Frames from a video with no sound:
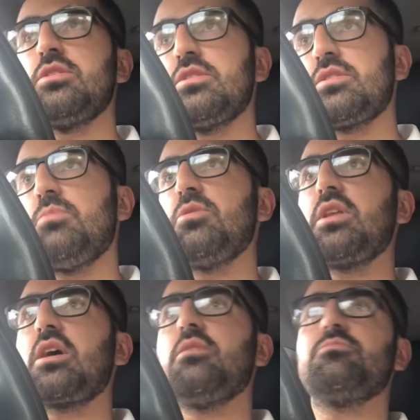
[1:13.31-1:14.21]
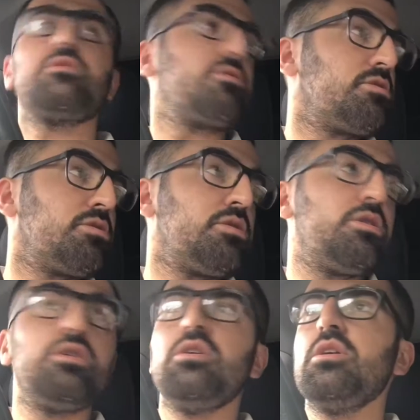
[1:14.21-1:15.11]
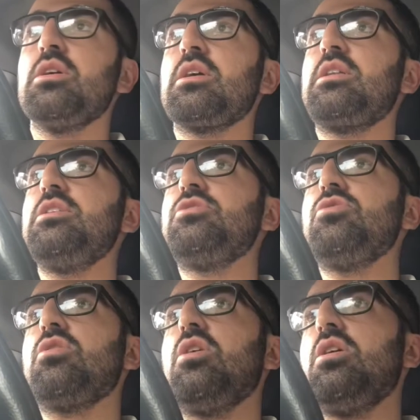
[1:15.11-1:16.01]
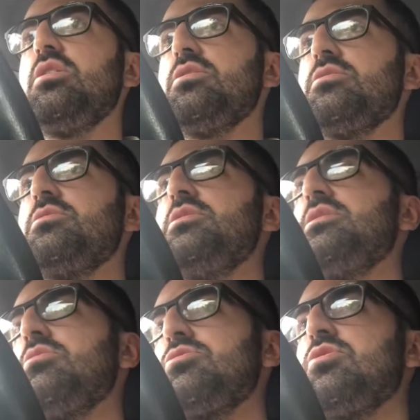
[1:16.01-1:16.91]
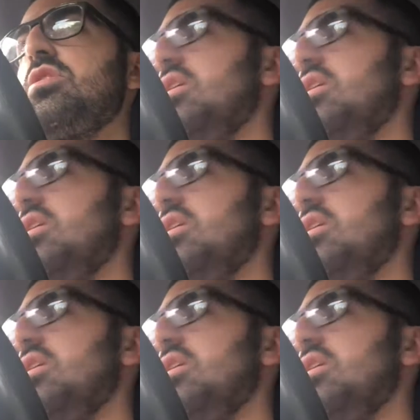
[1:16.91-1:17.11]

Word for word: to someone that comes and cleans your car, details your